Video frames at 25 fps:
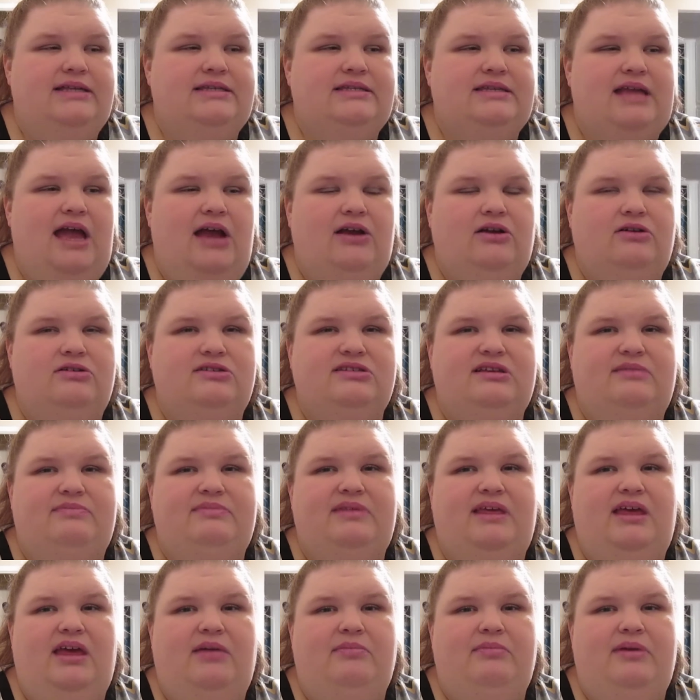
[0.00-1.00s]
snack or
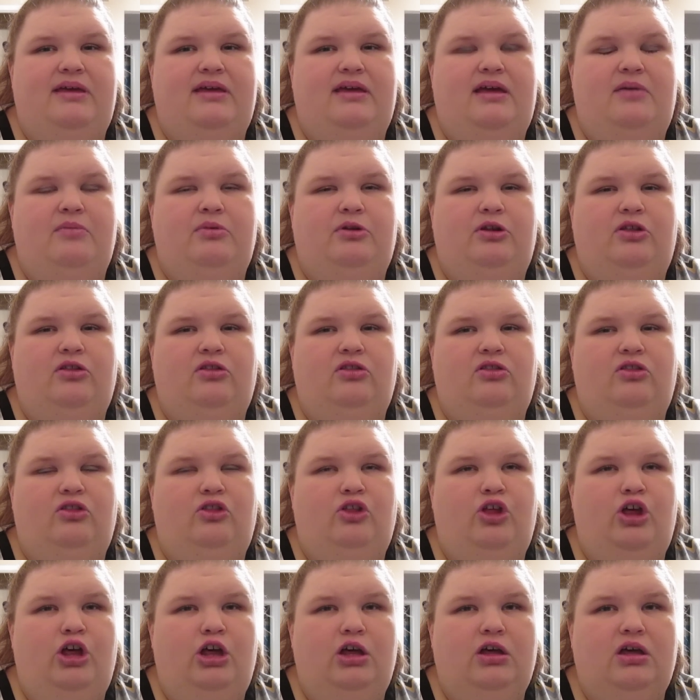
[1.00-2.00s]
something and being able to
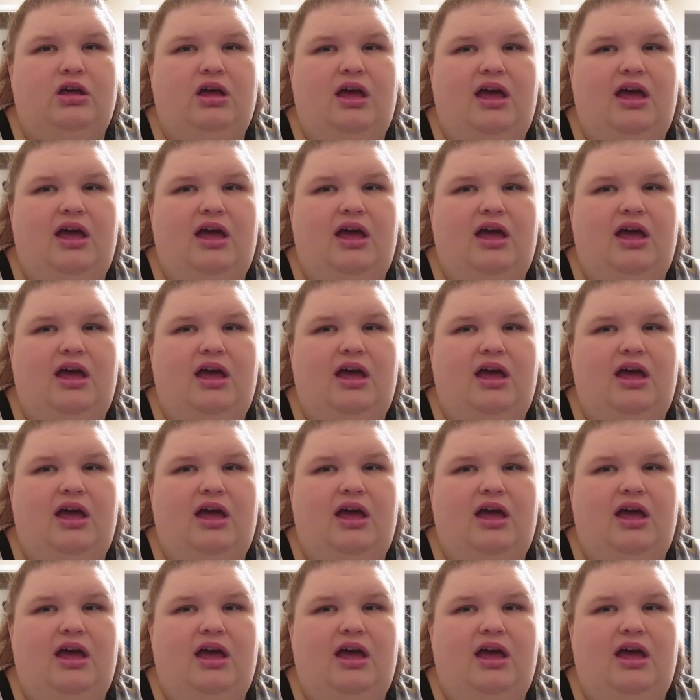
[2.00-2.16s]
look